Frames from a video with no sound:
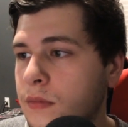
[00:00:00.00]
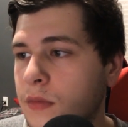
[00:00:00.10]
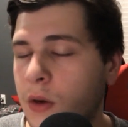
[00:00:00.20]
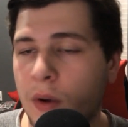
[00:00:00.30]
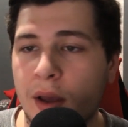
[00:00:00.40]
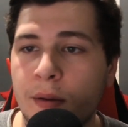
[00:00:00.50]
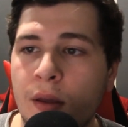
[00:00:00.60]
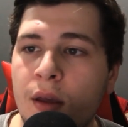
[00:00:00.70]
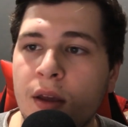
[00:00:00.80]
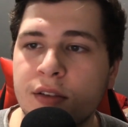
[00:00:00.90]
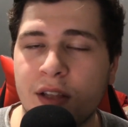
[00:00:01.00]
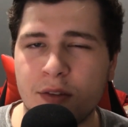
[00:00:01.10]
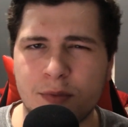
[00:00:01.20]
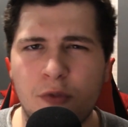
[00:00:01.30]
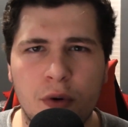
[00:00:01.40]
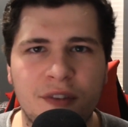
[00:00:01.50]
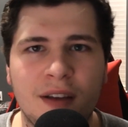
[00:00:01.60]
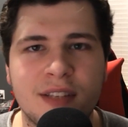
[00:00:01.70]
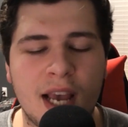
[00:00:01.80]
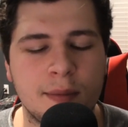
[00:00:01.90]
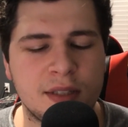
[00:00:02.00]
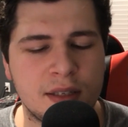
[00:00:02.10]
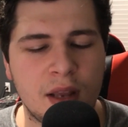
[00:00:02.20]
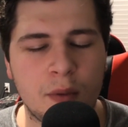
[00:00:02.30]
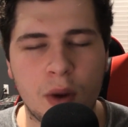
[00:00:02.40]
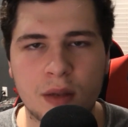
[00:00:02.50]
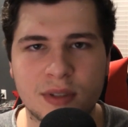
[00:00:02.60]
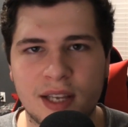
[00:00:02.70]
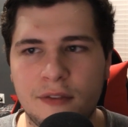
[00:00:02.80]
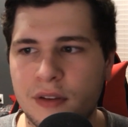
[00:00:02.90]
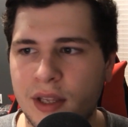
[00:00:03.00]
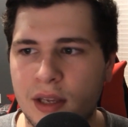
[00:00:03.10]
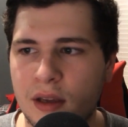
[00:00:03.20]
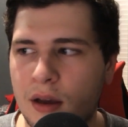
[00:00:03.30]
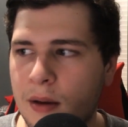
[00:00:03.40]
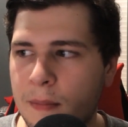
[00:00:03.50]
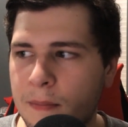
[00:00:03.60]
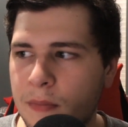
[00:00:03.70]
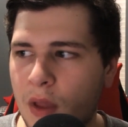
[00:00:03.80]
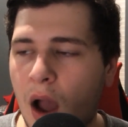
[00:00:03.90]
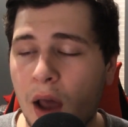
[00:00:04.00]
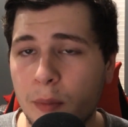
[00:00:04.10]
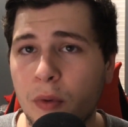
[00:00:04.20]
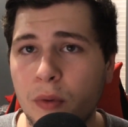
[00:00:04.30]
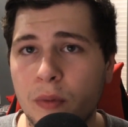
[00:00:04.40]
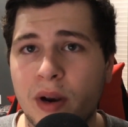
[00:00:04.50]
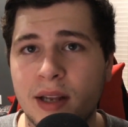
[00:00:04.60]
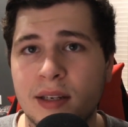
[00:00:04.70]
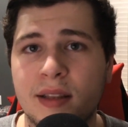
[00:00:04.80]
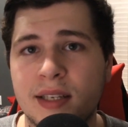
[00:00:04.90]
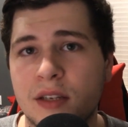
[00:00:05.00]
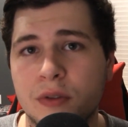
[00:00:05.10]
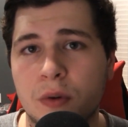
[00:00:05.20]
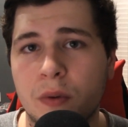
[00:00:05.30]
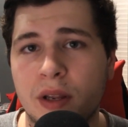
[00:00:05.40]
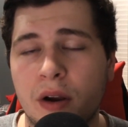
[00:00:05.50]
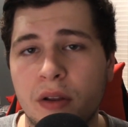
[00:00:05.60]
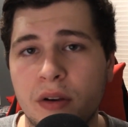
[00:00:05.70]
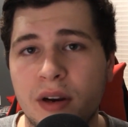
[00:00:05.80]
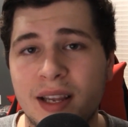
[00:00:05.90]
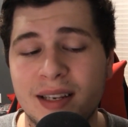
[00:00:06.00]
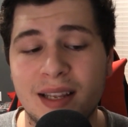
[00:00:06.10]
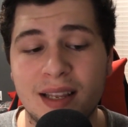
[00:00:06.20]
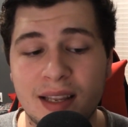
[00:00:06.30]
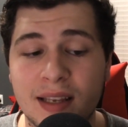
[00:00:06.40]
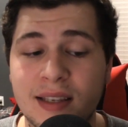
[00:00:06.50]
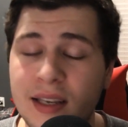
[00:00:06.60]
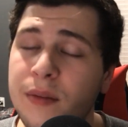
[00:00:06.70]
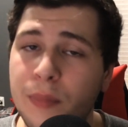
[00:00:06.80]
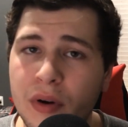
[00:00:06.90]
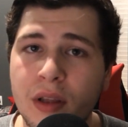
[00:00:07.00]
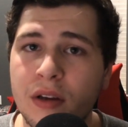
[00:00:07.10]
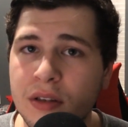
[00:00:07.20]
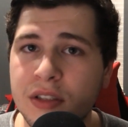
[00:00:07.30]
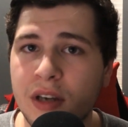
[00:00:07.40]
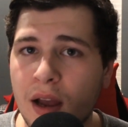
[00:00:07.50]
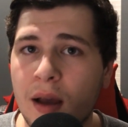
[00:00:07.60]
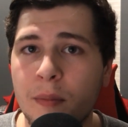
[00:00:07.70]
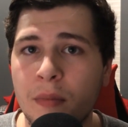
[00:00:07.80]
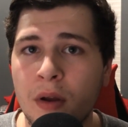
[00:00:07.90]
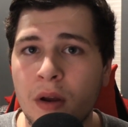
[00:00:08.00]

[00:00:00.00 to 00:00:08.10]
Okay, so that was 4 or 5 taps, and while it was definitely audible when I did the test recording earlier, it did a pretty good job.